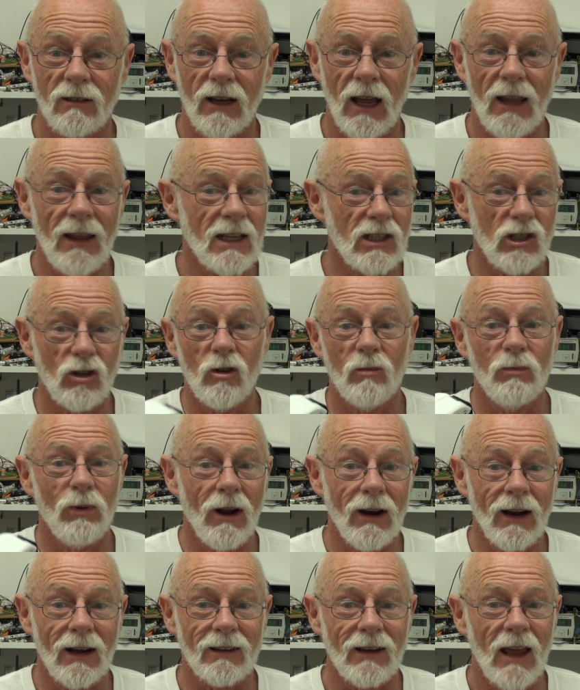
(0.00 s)
And that's a good
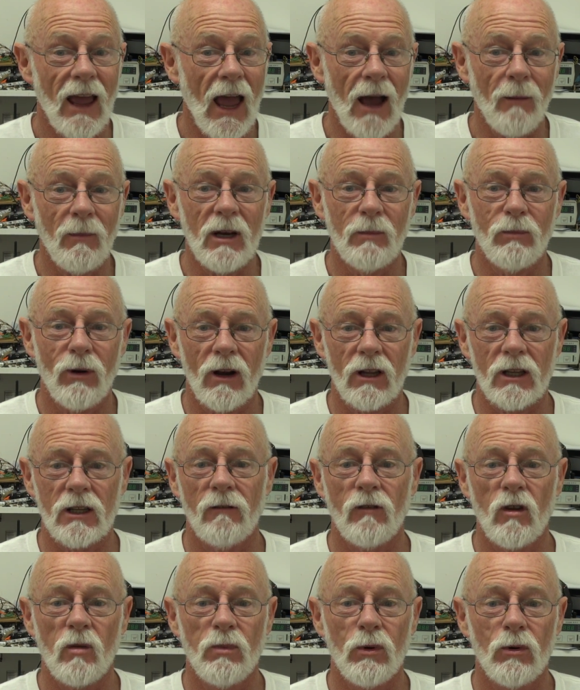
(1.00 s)
product. How many products
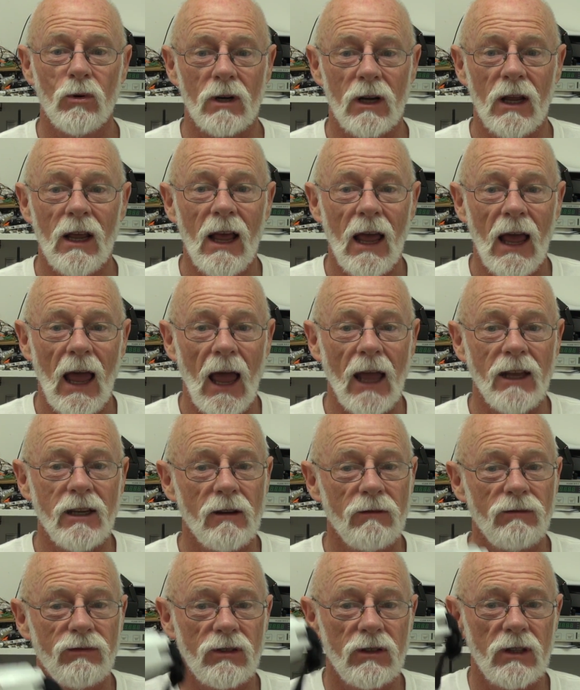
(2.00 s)
have you bought and
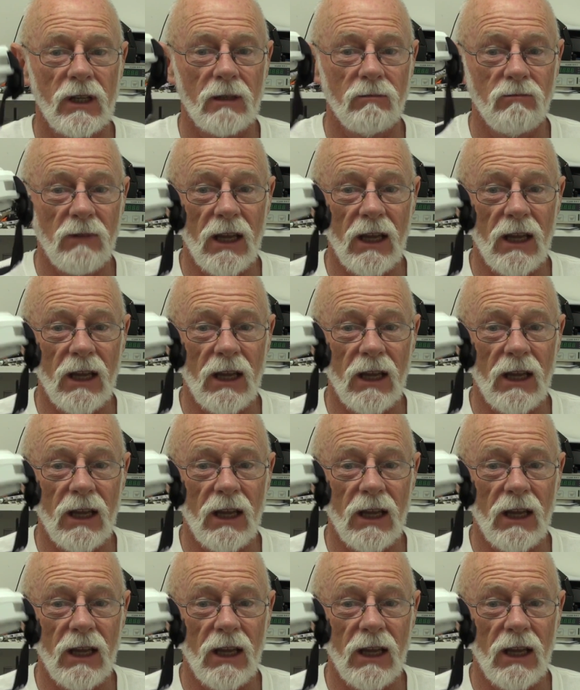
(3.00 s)
you've said,